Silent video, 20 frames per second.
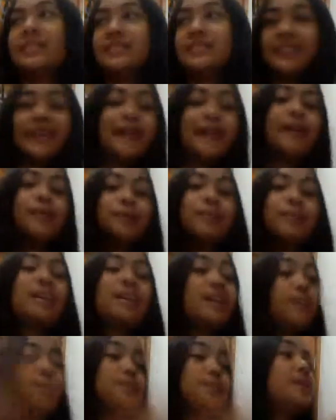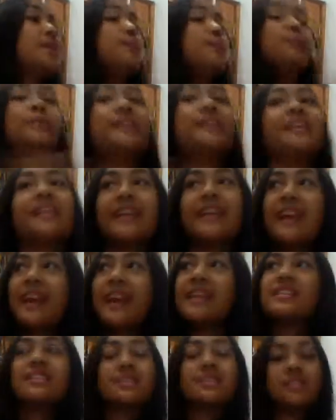take peek
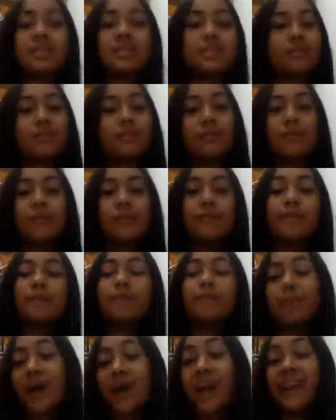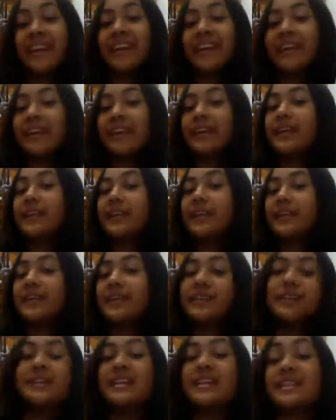and just buy.
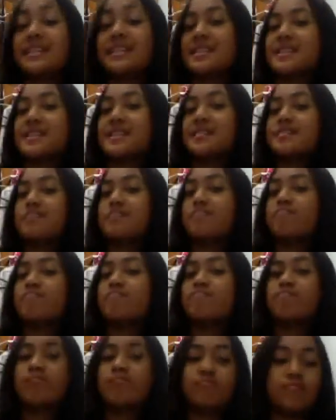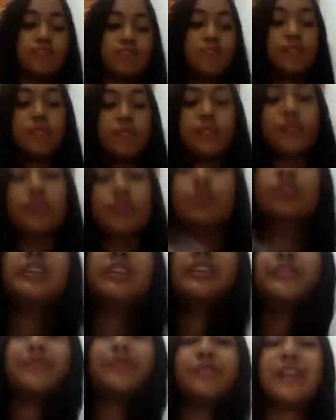easy. Don't
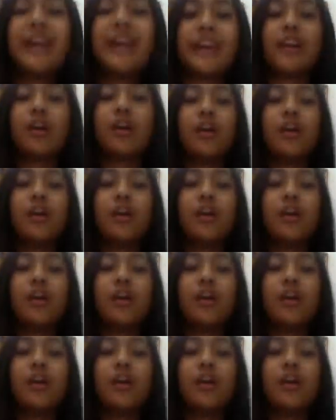need to like